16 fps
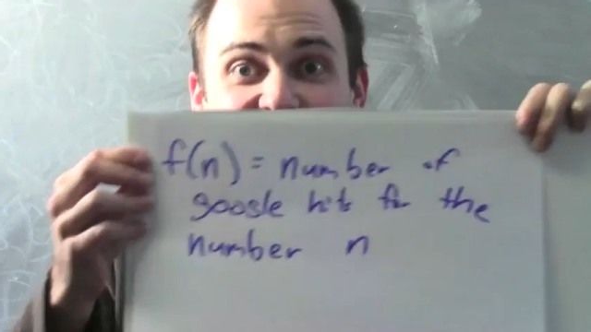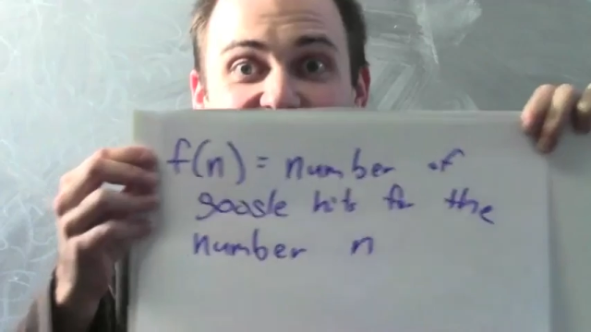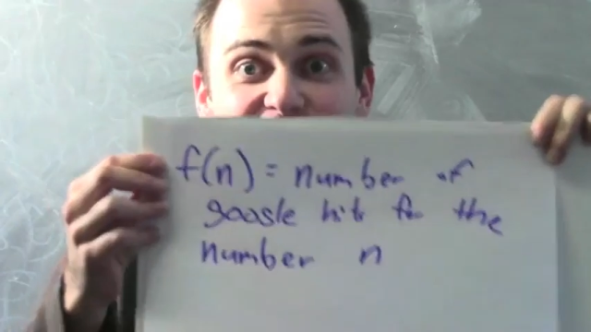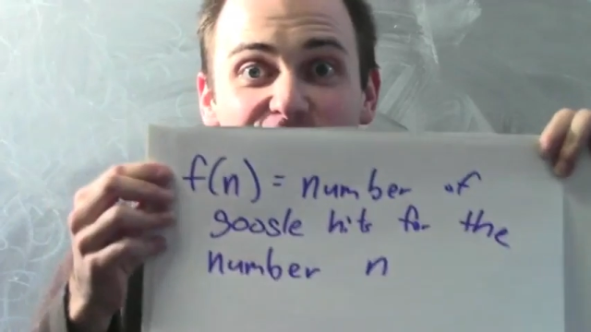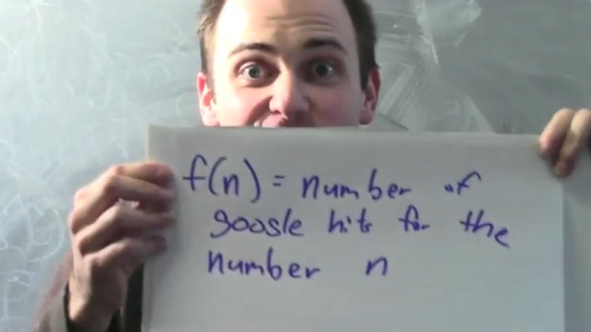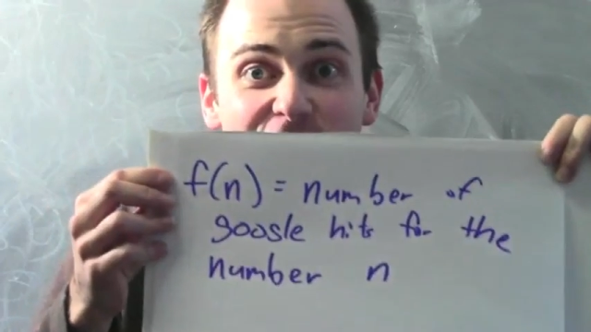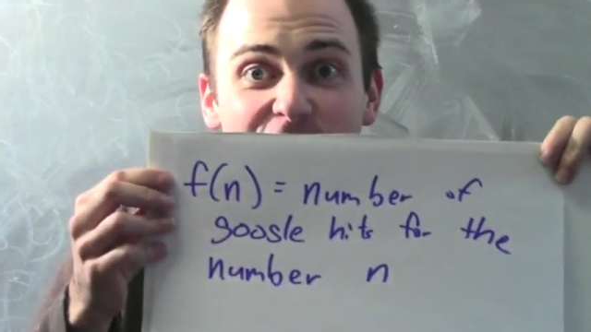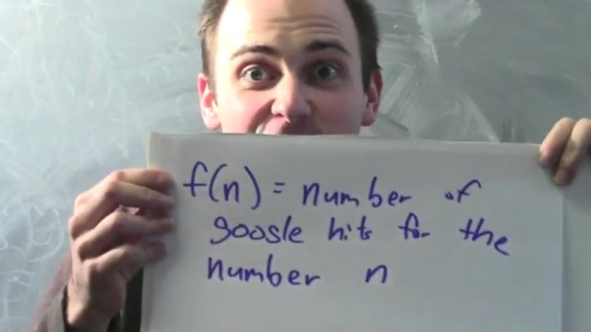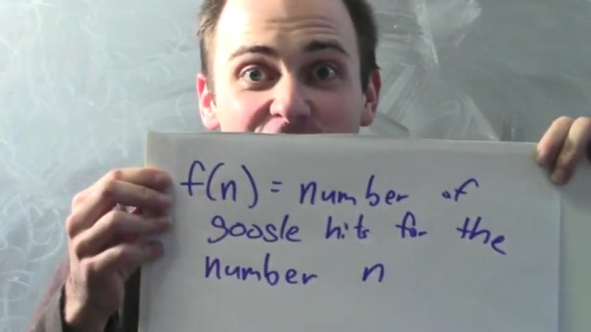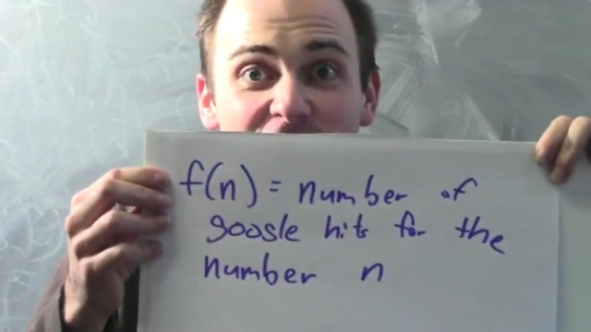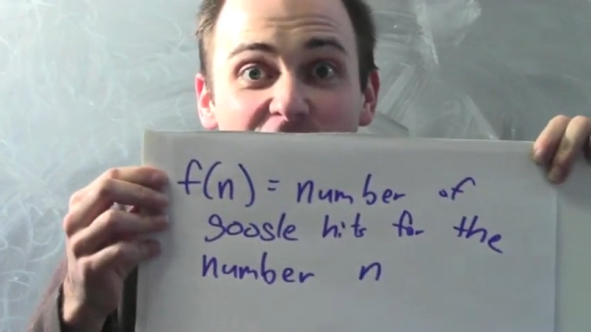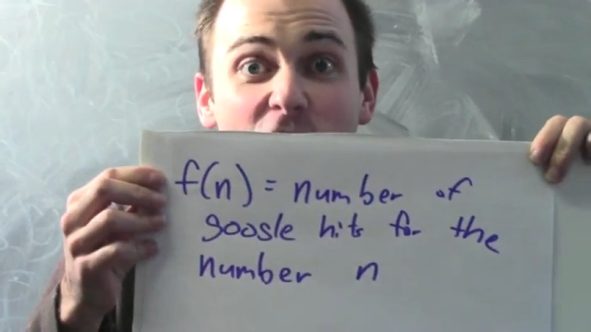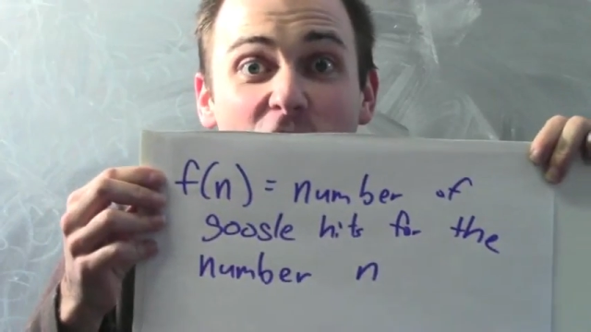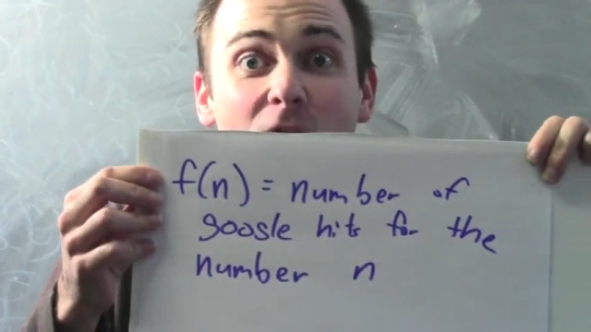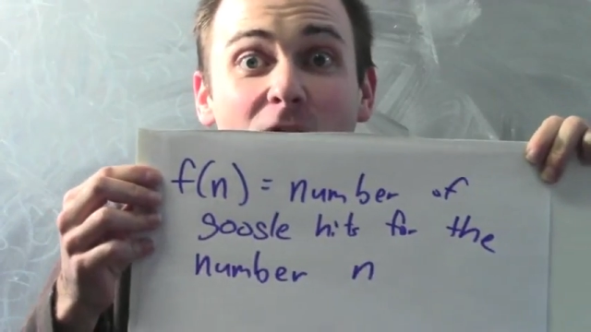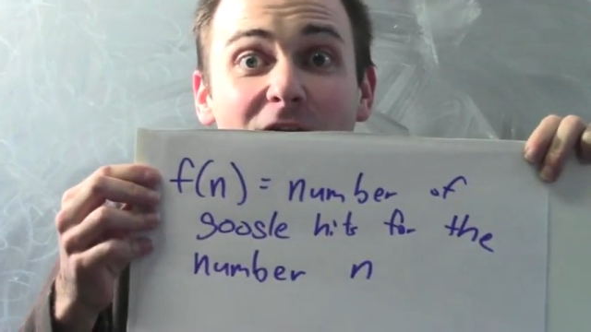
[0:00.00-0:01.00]
It's a function
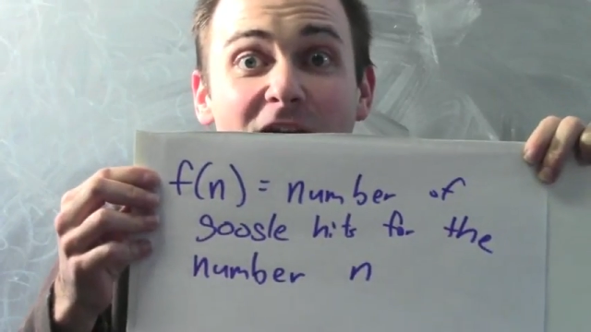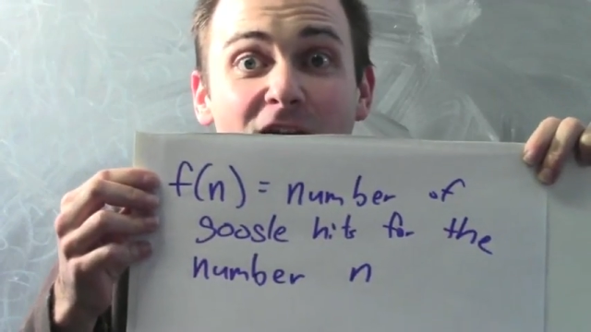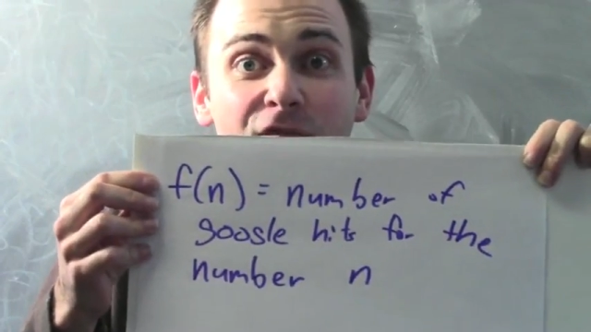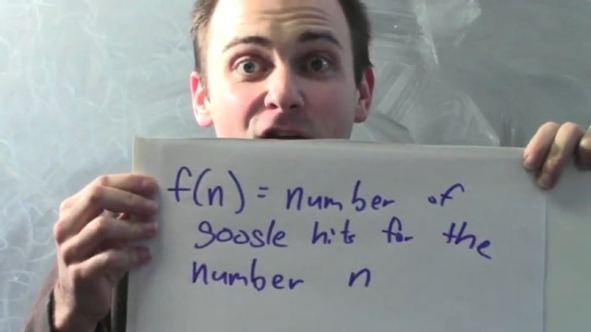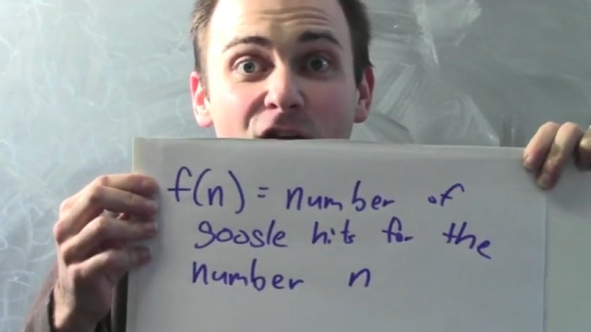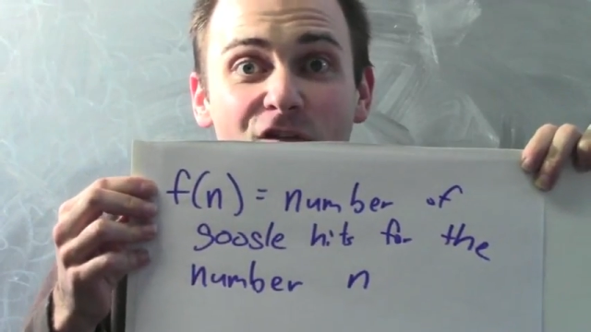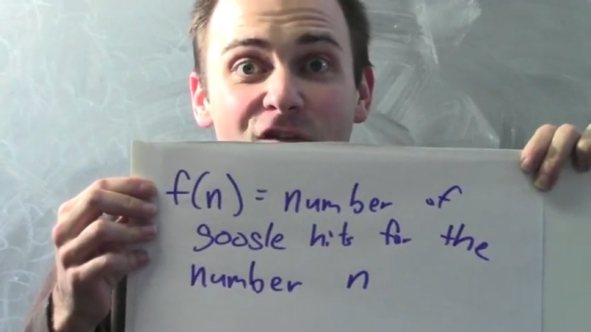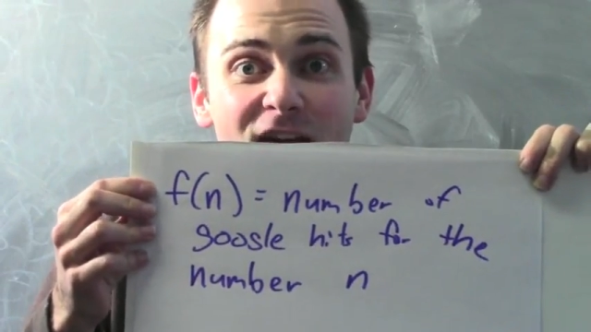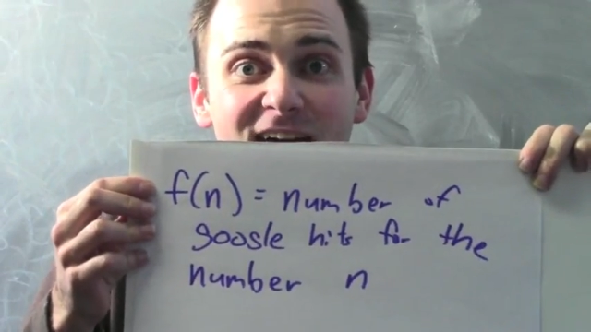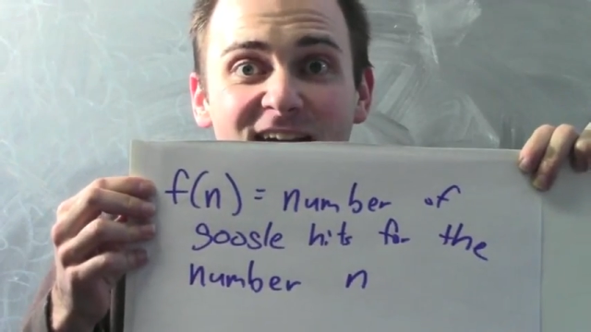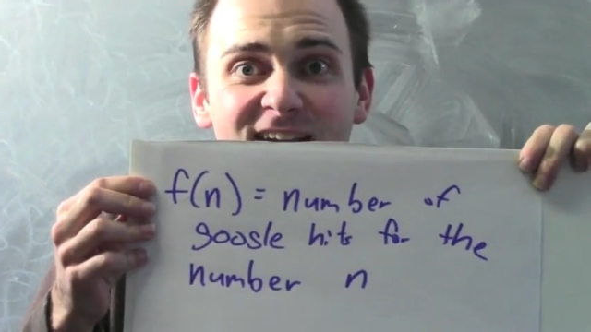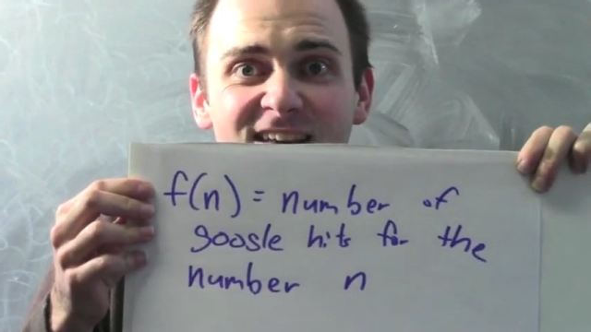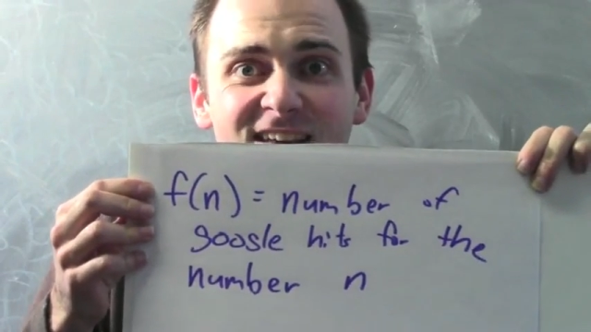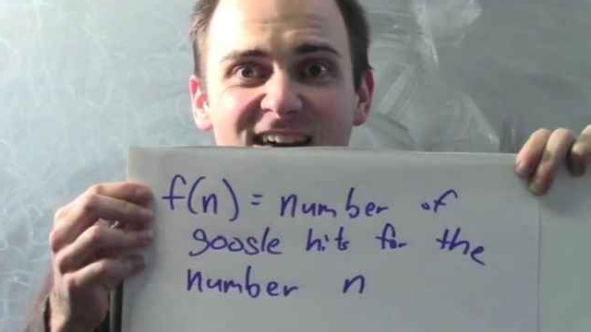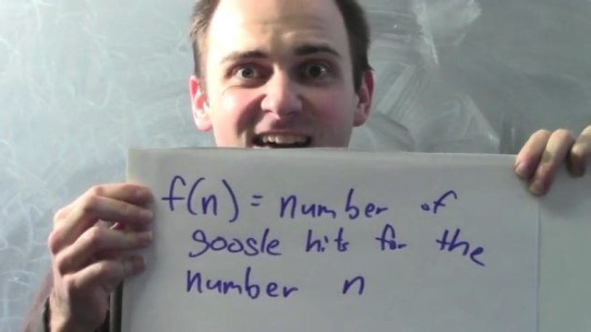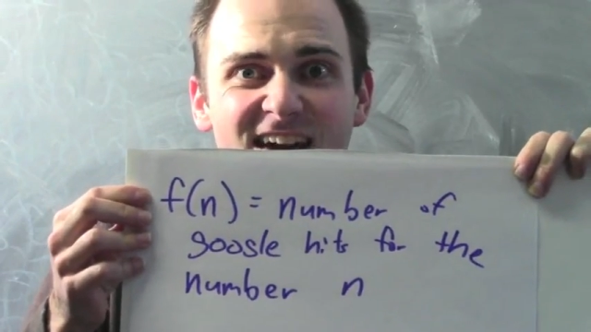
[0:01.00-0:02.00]
I'll call f of n,